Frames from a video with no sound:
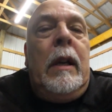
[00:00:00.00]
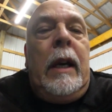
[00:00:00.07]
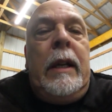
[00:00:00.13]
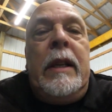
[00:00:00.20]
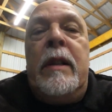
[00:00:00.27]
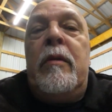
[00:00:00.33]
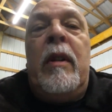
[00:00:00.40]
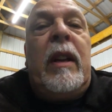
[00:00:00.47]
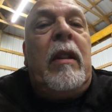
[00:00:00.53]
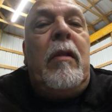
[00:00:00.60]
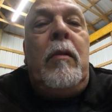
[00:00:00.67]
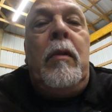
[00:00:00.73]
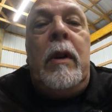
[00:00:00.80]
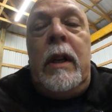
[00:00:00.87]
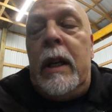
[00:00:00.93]
I just clicked
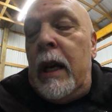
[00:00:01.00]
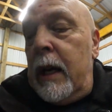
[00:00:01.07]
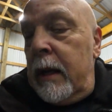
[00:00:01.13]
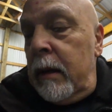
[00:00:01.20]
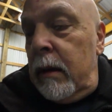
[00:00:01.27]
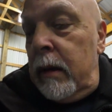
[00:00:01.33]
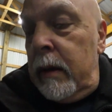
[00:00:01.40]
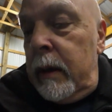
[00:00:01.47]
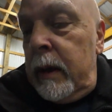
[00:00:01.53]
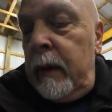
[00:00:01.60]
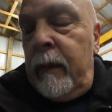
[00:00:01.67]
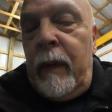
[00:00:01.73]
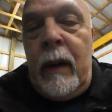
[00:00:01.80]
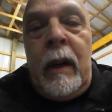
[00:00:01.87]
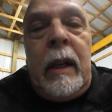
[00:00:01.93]
through one together. I
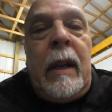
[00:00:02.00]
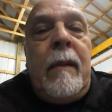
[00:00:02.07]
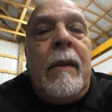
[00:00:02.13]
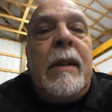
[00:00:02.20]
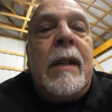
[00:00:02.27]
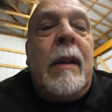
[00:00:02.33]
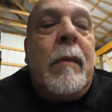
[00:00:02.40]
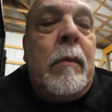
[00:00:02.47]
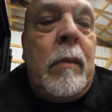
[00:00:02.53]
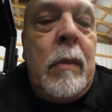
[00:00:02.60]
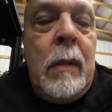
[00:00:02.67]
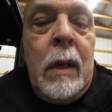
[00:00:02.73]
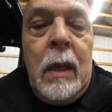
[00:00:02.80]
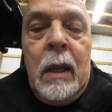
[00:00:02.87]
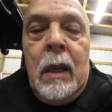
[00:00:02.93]
figured I'd give you something.
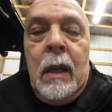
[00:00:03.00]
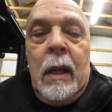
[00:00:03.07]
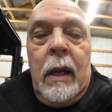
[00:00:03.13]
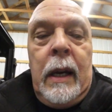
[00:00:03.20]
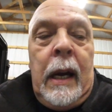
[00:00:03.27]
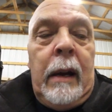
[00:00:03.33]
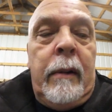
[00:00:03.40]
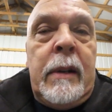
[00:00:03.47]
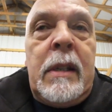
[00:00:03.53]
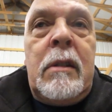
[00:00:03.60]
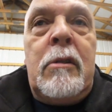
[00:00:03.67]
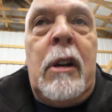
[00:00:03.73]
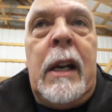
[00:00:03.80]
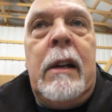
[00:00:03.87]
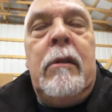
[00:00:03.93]
I always
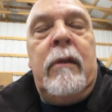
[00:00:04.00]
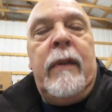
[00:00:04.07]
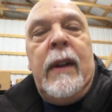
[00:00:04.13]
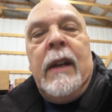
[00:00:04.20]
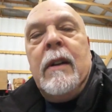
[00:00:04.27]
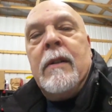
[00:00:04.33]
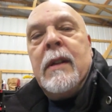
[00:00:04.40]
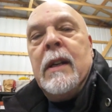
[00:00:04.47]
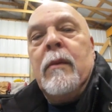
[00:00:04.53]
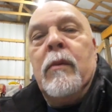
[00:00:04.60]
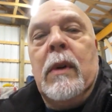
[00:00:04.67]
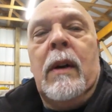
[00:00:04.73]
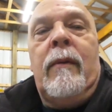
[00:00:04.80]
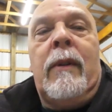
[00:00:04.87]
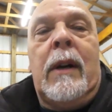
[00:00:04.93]
try to do videos on
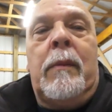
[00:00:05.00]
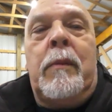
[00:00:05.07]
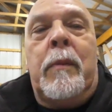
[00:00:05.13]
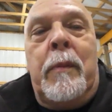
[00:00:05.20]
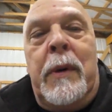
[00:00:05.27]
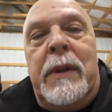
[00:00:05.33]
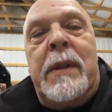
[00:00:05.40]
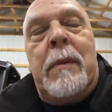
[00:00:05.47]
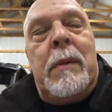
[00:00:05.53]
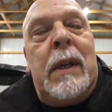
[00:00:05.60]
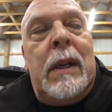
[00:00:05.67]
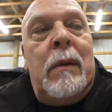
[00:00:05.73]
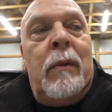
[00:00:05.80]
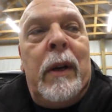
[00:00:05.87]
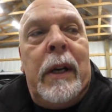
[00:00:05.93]
whenever I put something
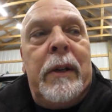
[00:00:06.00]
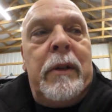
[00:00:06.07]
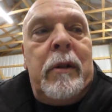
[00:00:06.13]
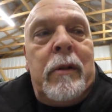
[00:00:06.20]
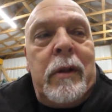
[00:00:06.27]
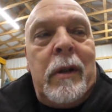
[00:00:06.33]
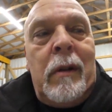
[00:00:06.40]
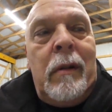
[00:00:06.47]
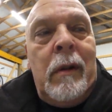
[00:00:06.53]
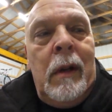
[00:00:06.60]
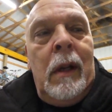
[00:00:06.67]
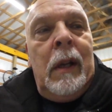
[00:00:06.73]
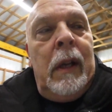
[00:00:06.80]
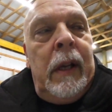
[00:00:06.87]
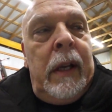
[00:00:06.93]
on the Ranger. So
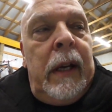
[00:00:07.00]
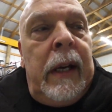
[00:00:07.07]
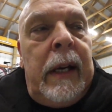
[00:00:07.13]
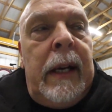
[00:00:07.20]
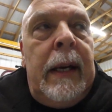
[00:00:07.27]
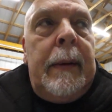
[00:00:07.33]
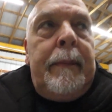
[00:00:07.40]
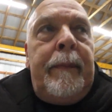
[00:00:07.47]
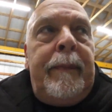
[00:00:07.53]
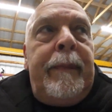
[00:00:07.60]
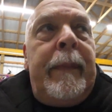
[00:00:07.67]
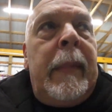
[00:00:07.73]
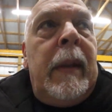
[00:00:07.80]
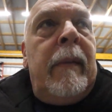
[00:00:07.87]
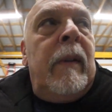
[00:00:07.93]

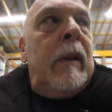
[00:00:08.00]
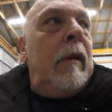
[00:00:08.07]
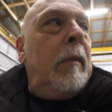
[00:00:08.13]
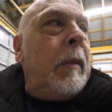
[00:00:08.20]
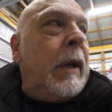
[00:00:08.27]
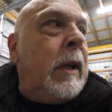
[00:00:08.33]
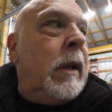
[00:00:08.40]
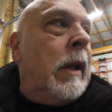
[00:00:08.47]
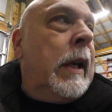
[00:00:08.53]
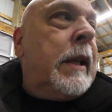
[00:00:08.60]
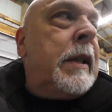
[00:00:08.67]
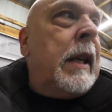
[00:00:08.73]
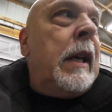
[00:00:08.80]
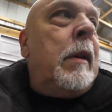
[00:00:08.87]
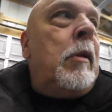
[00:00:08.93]
if you're new to my, like I
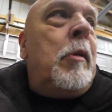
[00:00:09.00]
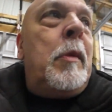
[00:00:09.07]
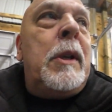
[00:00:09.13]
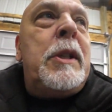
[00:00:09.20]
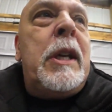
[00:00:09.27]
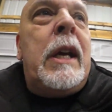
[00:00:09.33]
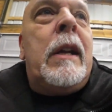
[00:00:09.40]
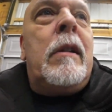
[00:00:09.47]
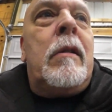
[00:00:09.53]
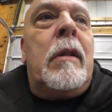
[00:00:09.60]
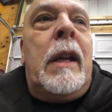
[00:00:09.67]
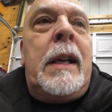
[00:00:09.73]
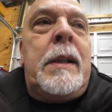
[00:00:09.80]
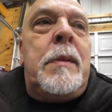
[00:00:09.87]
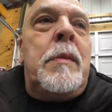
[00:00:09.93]
say, new to my channel,
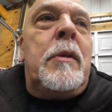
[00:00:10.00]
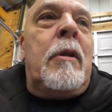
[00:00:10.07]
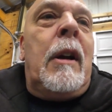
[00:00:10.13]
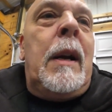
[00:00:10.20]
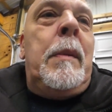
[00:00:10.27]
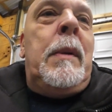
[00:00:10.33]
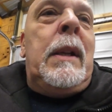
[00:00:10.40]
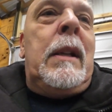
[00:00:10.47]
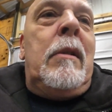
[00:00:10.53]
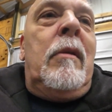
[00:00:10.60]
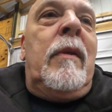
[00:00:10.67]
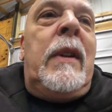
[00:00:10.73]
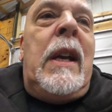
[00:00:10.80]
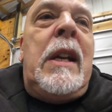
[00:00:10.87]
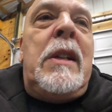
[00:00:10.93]
like, subscribe, hit
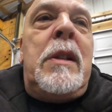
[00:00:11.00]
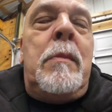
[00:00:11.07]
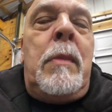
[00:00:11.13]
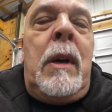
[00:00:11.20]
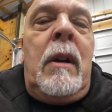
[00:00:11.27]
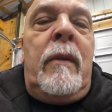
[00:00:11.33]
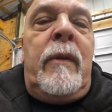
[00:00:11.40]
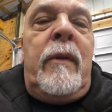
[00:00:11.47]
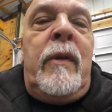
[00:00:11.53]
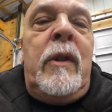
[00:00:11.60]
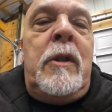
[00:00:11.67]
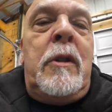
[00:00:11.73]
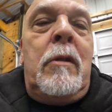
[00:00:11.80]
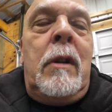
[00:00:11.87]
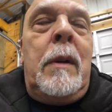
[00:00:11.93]
notification bell for
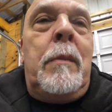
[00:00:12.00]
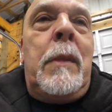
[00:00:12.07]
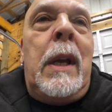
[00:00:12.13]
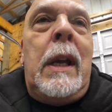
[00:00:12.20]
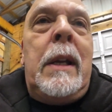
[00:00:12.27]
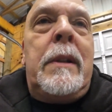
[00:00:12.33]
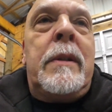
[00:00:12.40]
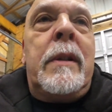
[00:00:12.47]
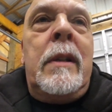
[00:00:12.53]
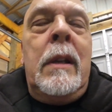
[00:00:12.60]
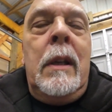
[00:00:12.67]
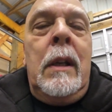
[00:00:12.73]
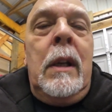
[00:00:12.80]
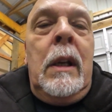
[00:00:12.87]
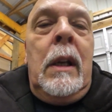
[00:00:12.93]
future updates.
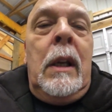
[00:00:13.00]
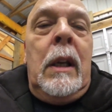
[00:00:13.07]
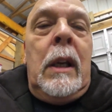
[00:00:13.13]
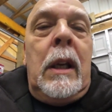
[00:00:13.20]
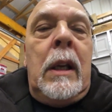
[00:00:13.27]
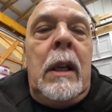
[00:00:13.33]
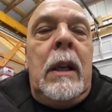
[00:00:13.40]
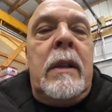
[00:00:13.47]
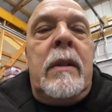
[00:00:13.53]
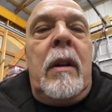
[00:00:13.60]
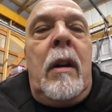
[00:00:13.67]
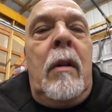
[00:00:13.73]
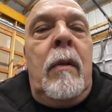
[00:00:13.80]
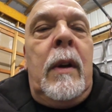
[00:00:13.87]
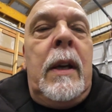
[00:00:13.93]
And as
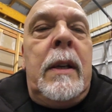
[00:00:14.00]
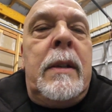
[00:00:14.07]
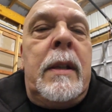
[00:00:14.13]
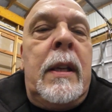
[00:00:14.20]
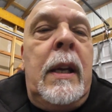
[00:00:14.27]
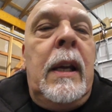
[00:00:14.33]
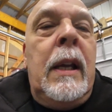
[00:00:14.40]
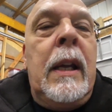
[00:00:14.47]
always,